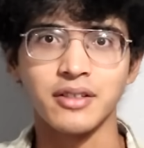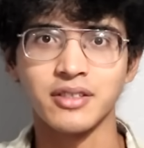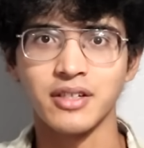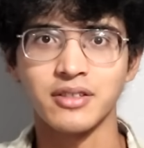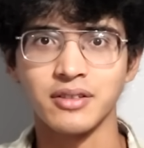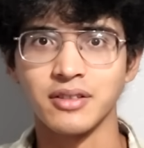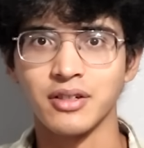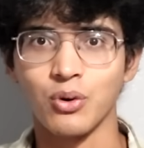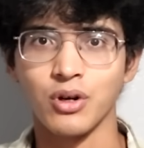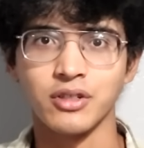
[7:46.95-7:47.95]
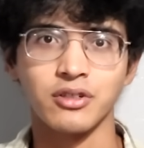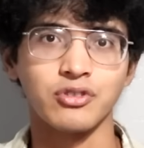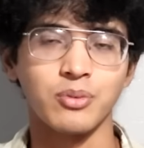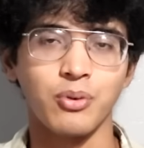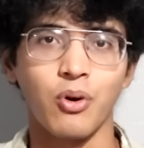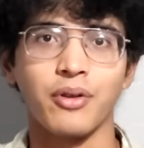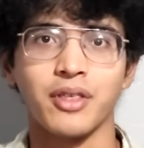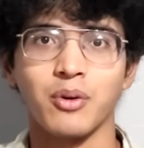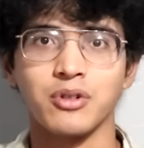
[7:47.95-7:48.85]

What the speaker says: Essentially, according to this report, there